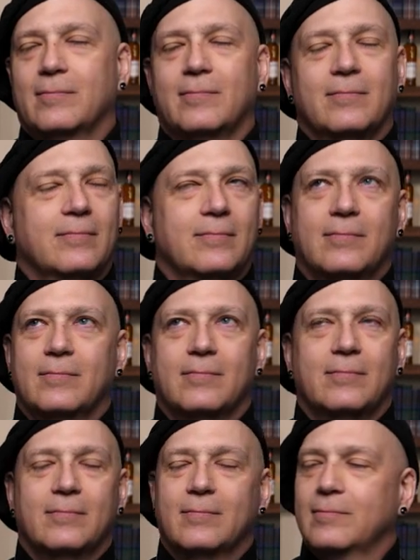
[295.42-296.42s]

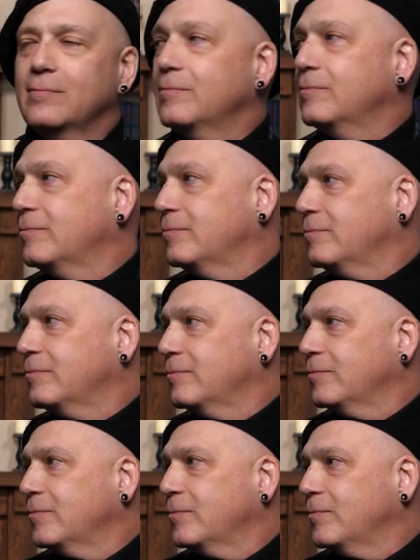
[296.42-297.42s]

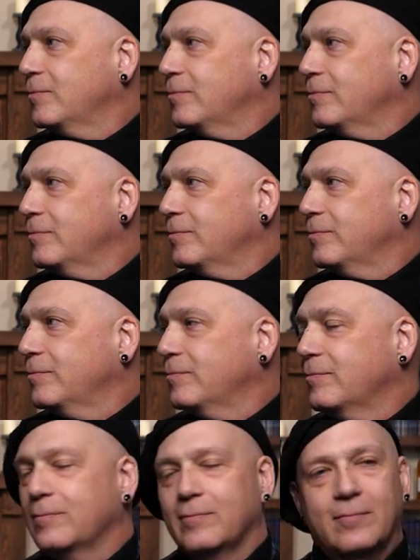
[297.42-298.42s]

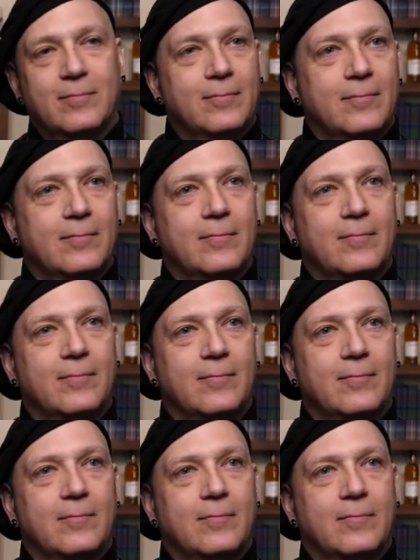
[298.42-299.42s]

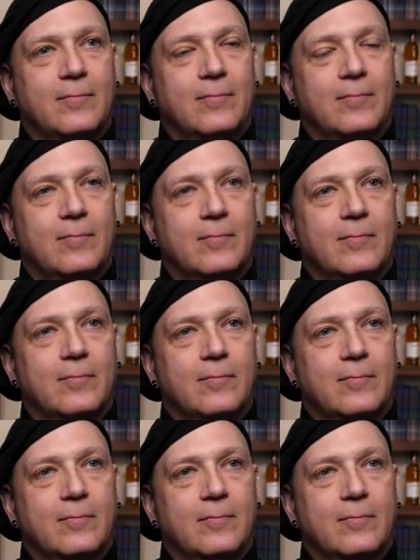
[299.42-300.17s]
(not speaking)